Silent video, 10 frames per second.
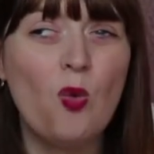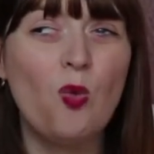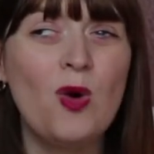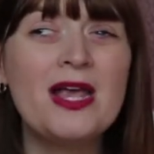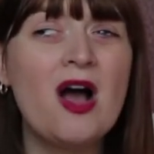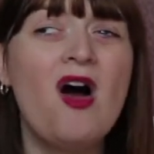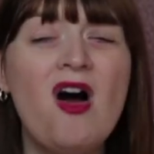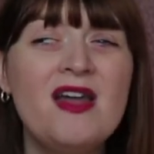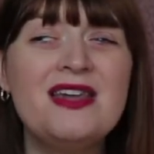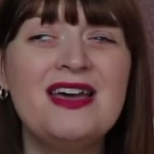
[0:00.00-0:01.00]
We
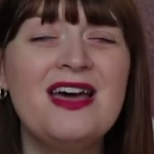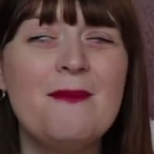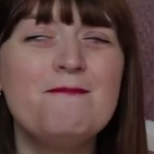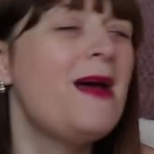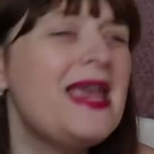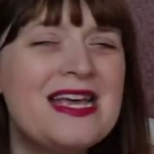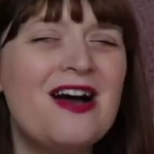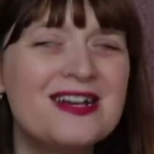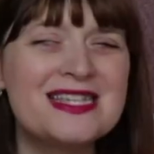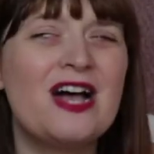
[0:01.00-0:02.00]
can't make
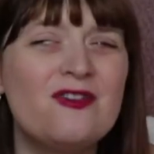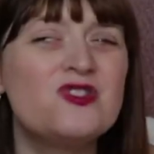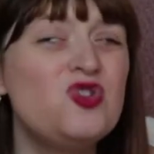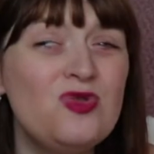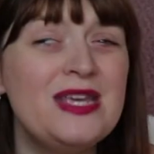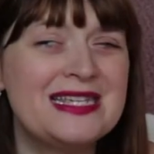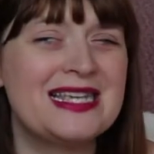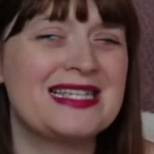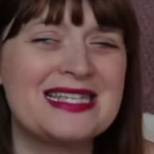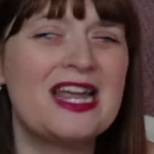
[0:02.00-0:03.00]
ourselves do these
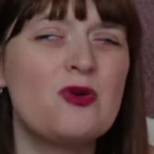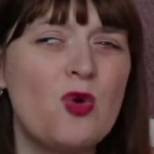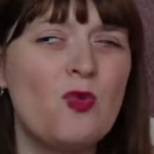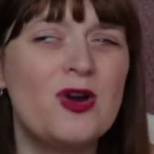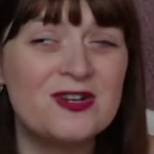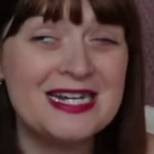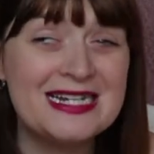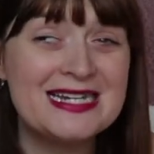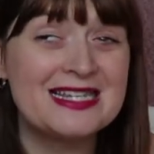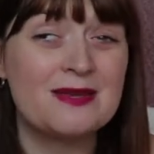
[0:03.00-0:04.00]
things. It's like when we're
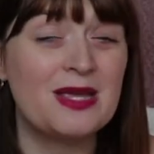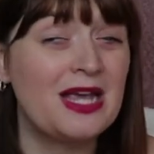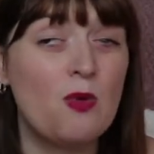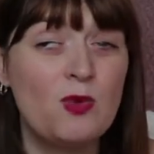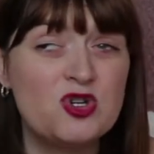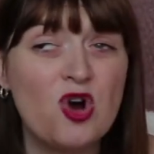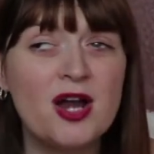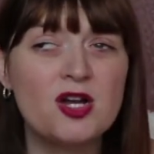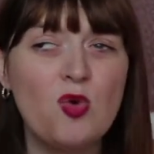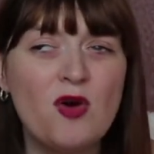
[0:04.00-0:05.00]
addicted to something and we
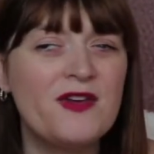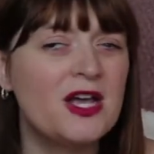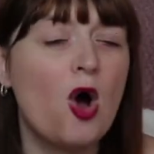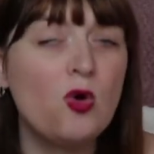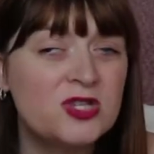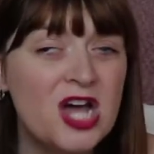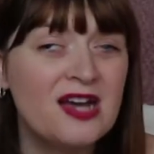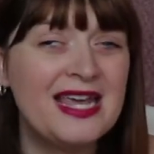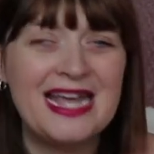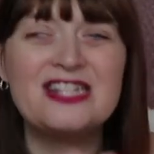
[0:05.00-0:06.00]
try and go off it cold
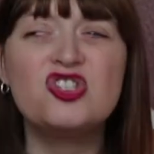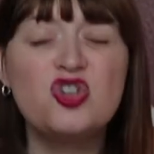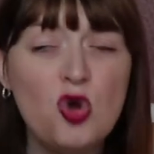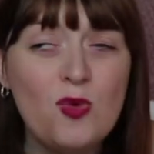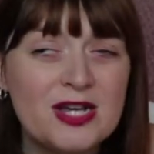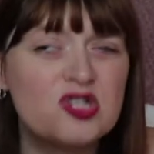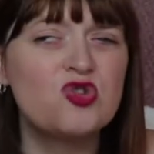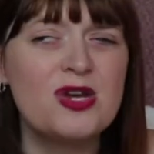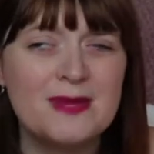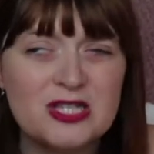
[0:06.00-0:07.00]
turkey. It's too
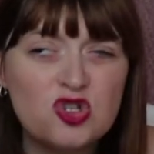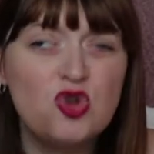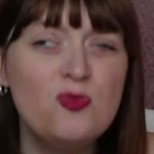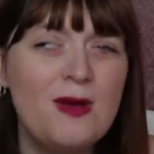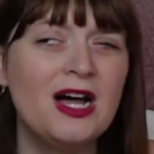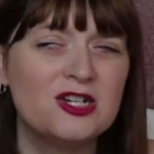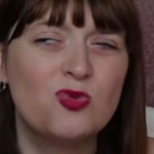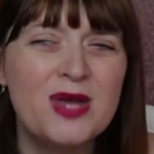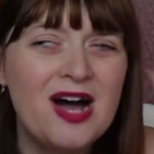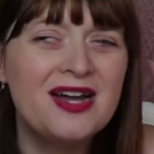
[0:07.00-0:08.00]
extreme, it's too
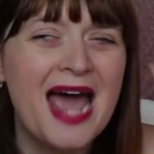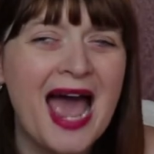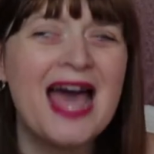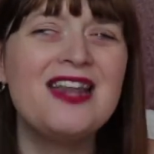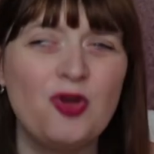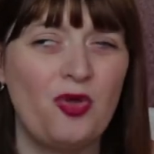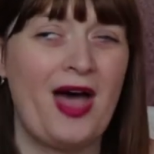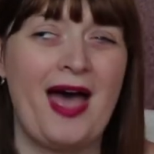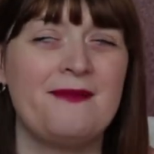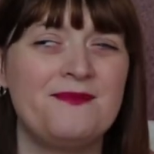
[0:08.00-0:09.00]
much. We can't handle
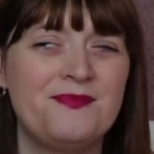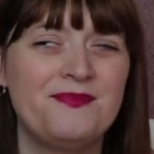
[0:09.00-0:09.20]
that.